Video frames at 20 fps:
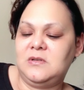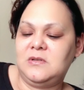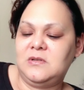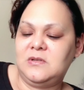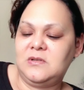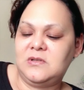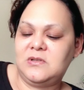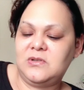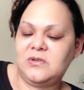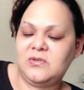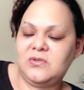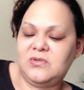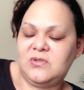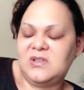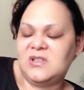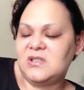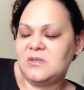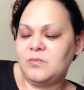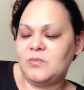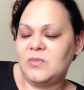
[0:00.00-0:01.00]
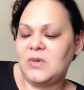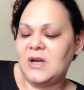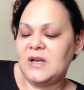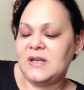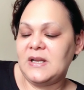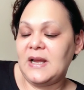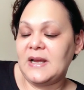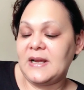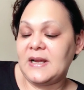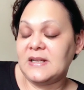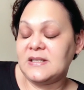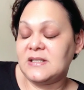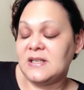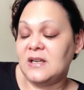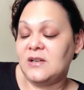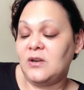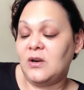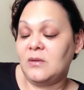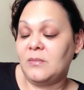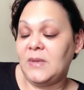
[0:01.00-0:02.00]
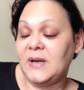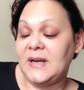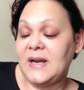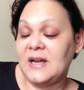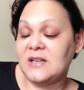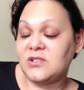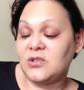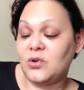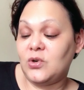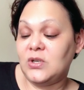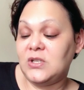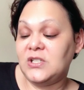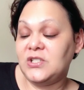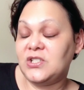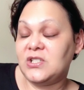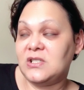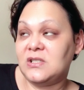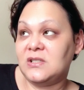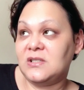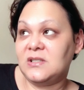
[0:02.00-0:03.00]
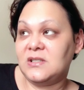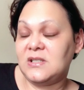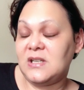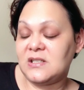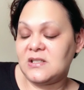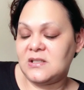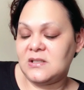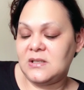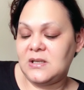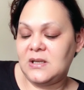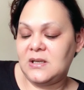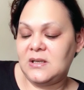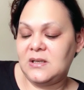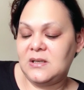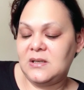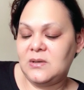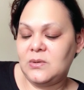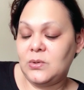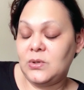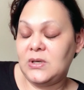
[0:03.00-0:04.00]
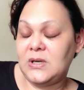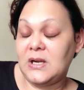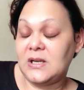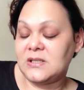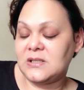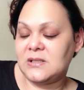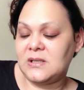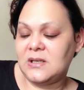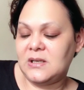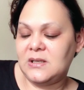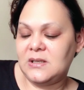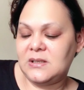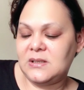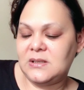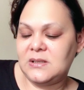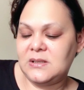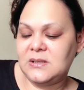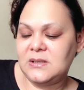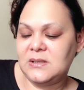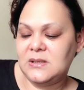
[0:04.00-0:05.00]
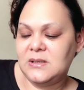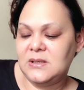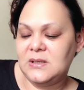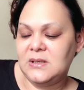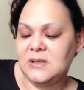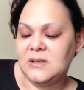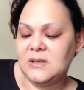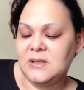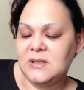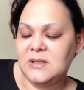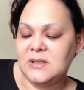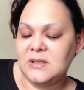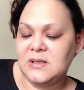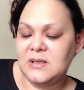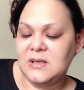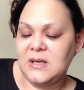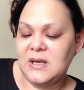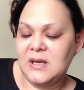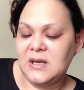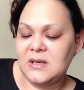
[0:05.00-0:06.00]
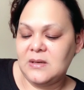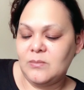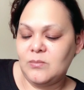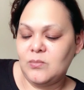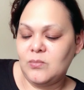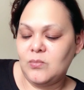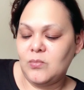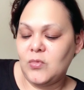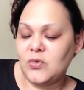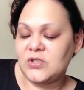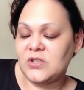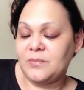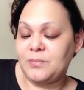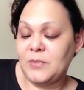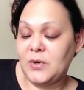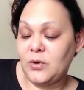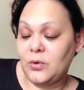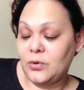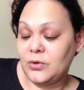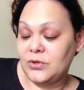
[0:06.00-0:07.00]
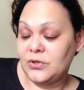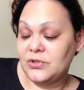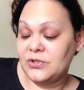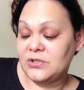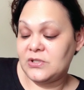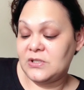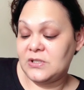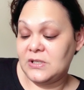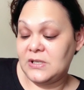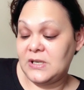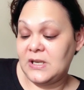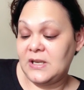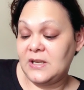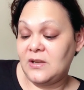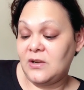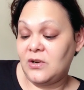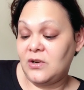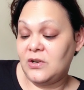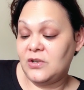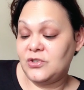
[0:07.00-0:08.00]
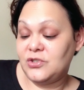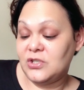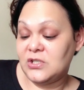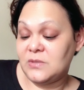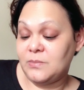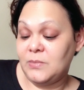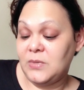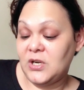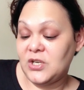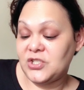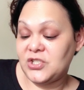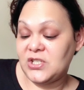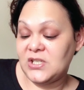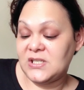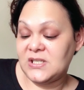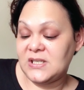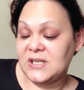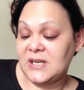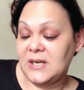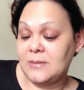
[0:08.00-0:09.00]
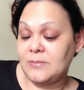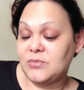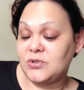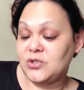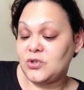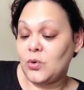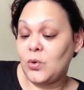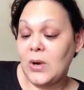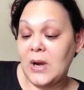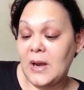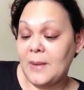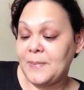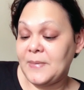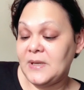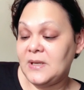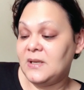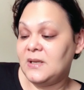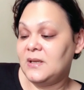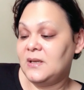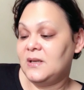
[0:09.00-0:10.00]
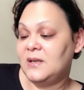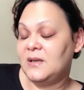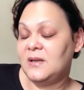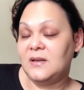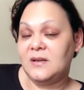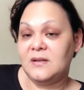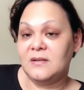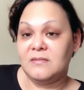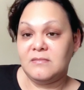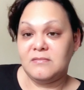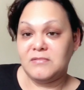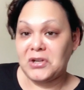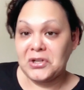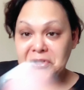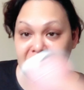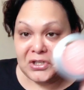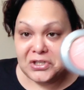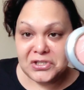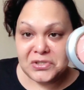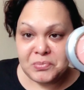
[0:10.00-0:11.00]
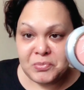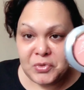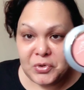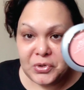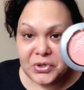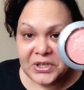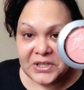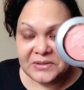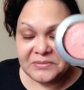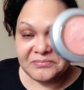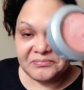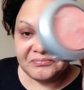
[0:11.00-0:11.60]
So it's like I said on my last haulage yesterday or last night, that most of my orders today are just blushes, and I'm so happy nothing is broken.